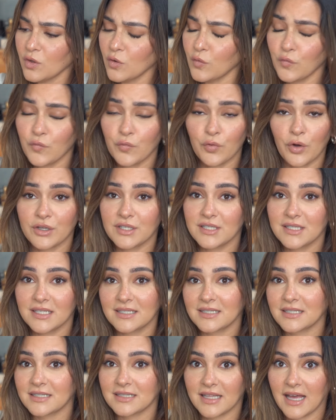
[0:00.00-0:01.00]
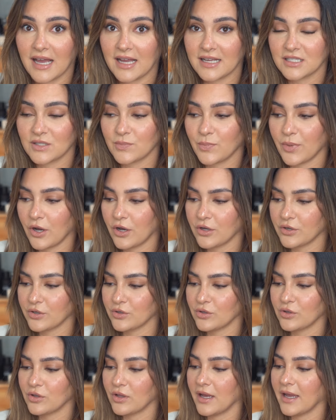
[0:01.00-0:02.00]
frosted glass
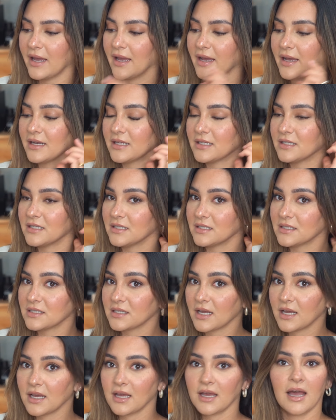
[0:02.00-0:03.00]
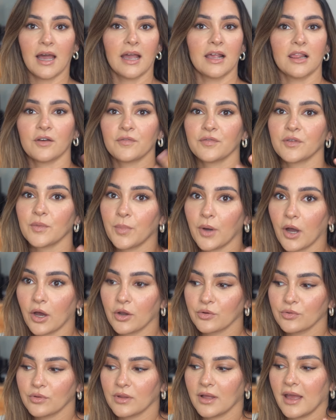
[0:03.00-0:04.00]
bottle, and I love the
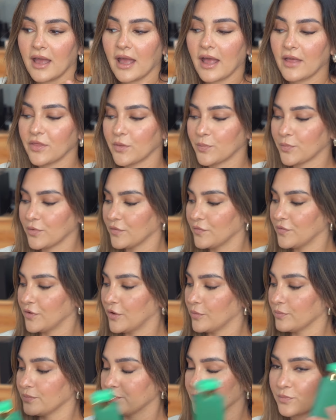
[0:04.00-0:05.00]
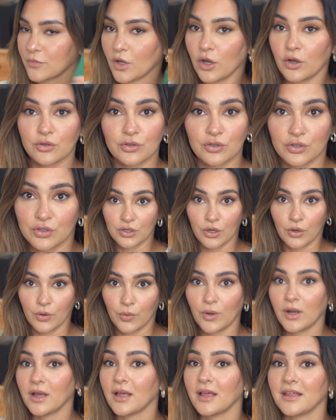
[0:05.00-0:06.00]
bottle and the perfume. So
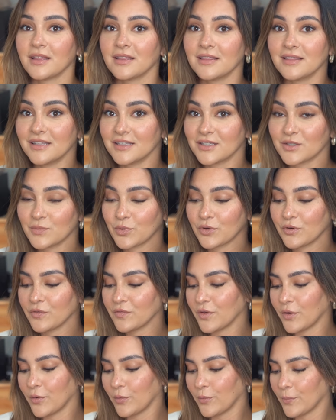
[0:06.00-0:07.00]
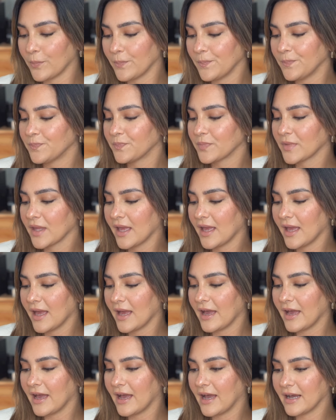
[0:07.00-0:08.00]
this perfume
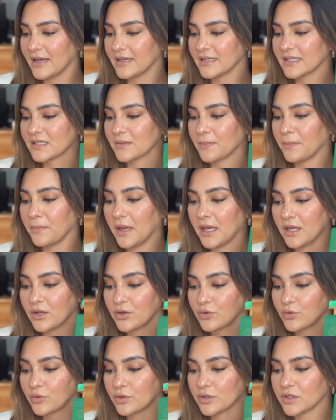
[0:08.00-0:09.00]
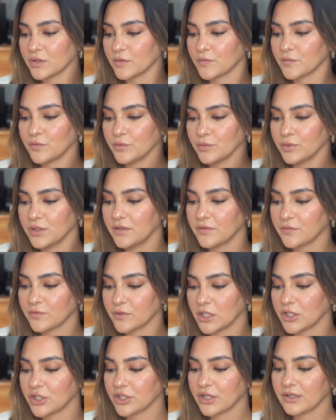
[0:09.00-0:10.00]
has main accords of fruity,
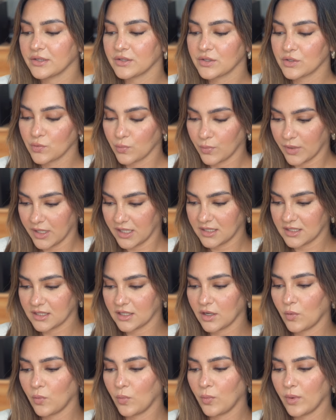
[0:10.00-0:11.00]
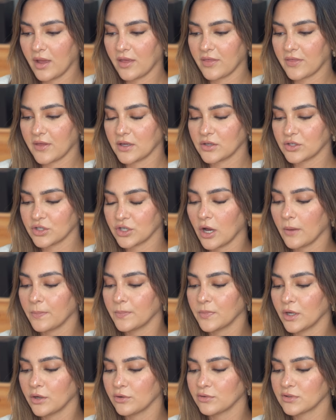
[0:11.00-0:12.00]
fresh, and sweet, with top
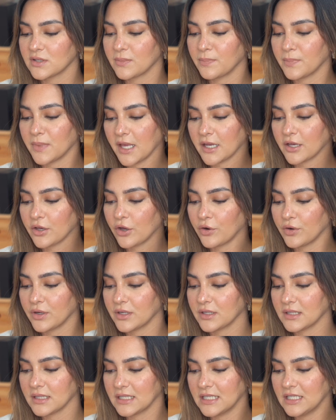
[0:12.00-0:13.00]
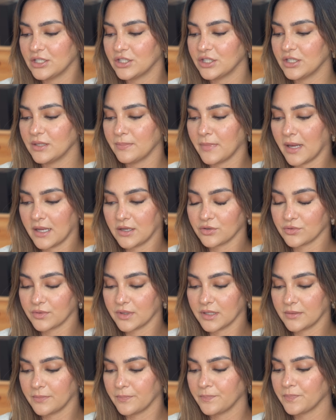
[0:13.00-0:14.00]
notes blackcurrant, lychee,
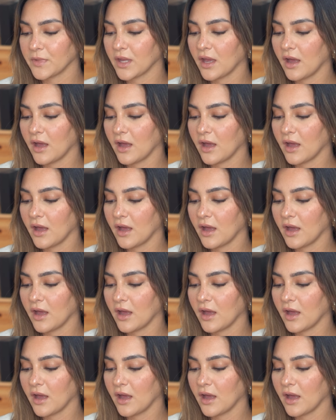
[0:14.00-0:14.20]
mandarin,